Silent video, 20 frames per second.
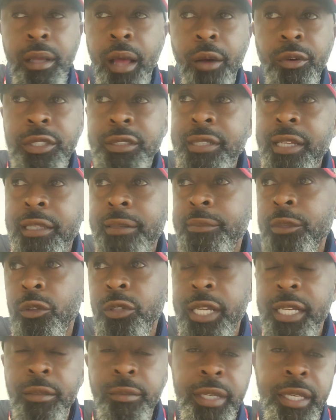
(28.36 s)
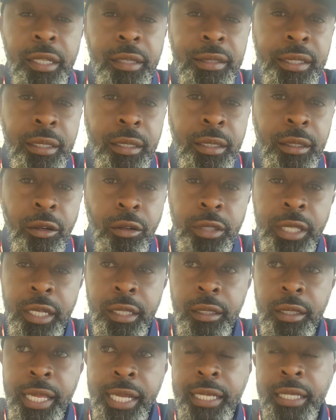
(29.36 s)
I was telling him don't let him get it, you know,
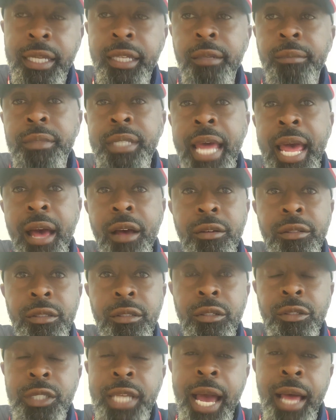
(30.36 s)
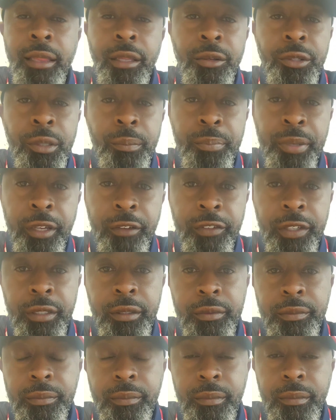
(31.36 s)
let, let it get him down. You know, you gotta learn to pivot.
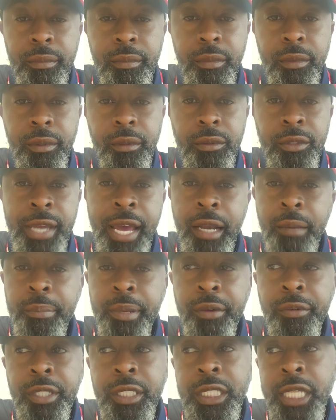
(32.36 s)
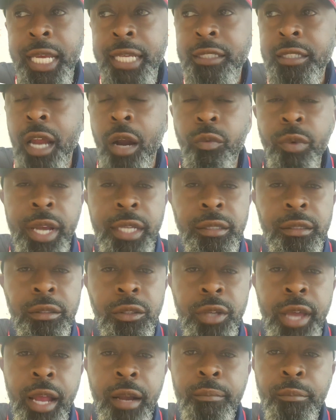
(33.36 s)
You gotta be able to change directions.
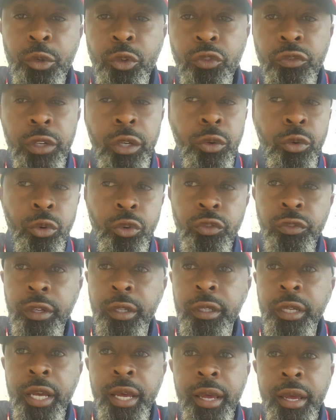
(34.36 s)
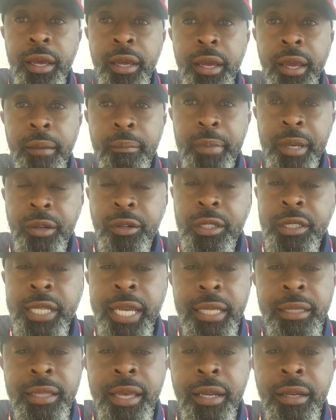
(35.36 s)
You gotta move and groove and, and be able to
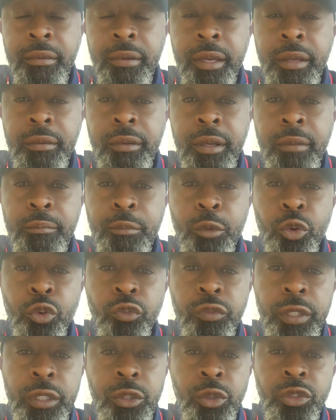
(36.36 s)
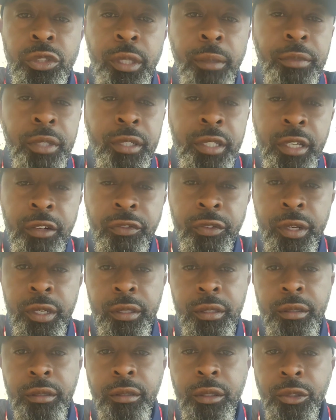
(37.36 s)
take that and, and, and move and do something different.
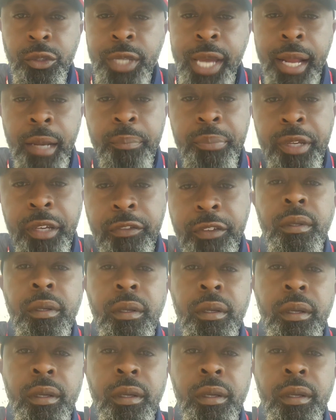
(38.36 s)
You know, you gotta pivot.